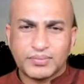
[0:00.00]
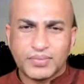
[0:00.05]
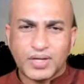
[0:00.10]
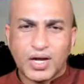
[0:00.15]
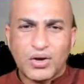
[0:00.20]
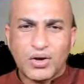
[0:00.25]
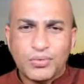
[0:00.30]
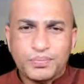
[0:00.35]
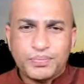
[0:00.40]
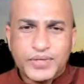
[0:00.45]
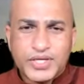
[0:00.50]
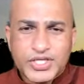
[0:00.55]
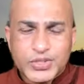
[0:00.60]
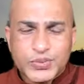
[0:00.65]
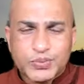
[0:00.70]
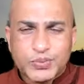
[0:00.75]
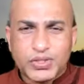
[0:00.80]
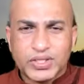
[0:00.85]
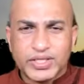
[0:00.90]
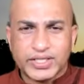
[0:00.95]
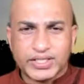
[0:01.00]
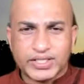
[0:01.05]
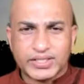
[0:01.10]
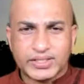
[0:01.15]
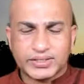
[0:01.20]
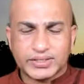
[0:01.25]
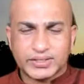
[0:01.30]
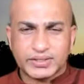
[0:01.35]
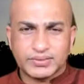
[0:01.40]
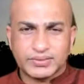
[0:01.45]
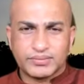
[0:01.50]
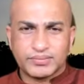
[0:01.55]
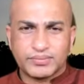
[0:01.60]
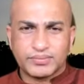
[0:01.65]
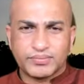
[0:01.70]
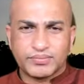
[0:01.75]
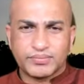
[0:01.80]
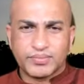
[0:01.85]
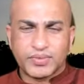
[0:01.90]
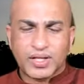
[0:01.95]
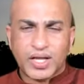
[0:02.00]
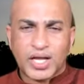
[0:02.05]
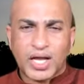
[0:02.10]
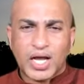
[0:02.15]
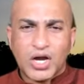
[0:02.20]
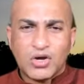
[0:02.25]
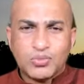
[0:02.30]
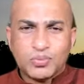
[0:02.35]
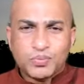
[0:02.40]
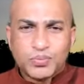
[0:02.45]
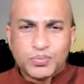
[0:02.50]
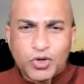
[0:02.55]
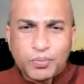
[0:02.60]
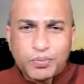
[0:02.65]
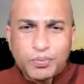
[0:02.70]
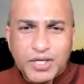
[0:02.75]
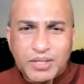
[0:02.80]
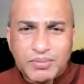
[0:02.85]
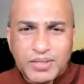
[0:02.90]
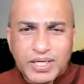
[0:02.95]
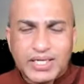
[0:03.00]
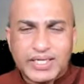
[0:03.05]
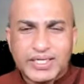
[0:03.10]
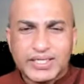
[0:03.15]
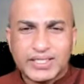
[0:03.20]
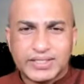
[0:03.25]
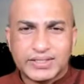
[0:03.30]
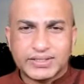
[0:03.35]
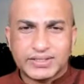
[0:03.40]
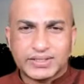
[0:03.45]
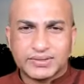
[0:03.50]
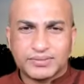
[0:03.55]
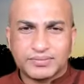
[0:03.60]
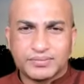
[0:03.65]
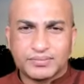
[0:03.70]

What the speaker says: How peaceful it is, how profitable it is.